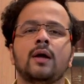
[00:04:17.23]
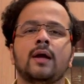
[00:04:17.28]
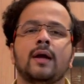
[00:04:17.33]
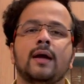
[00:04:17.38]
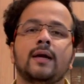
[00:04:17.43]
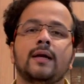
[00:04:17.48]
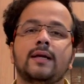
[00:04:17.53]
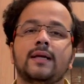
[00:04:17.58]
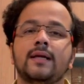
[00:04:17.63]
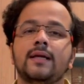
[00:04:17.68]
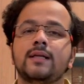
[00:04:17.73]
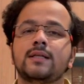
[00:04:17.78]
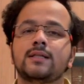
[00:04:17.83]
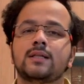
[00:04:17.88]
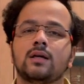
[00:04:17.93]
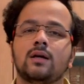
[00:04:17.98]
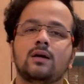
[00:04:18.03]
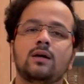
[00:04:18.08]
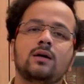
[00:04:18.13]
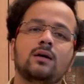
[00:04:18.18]
It
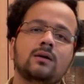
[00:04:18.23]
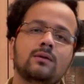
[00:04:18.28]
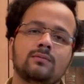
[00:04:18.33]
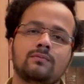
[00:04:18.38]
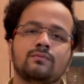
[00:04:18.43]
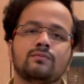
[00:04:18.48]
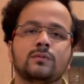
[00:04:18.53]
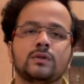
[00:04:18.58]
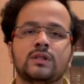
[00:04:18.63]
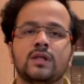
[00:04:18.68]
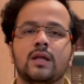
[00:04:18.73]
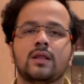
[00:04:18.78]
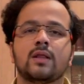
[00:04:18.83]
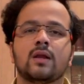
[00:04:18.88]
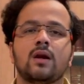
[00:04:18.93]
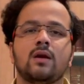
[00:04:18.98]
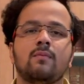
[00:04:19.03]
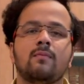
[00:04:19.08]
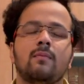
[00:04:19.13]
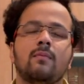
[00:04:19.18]
is a
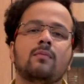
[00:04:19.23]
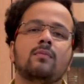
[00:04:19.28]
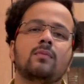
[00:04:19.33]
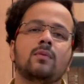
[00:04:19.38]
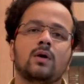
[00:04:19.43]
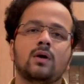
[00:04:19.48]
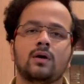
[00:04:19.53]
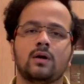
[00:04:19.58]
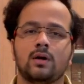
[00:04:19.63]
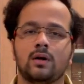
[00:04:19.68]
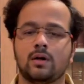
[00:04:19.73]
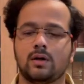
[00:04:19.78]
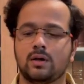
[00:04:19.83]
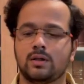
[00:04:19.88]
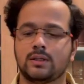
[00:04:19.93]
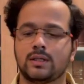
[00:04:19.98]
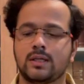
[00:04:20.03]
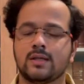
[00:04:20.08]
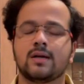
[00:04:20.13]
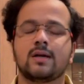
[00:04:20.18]
general
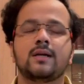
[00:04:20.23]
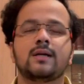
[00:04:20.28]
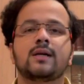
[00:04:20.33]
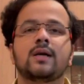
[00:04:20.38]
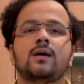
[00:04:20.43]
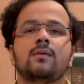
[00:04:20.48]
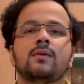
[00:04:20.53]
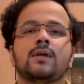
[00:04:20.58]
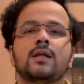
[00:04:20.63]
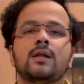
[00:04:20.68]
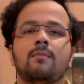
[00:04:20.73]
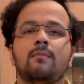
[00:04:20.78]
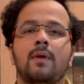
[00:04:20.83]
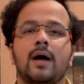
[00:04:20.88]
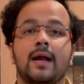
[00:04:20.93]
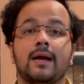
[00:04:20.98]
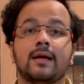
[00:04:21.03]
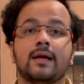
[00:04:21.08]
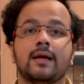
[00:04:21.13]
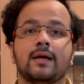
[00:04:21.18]
term in the
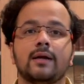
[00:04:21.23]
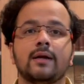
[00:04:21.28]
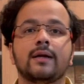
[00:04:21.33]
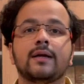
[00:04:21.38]
market.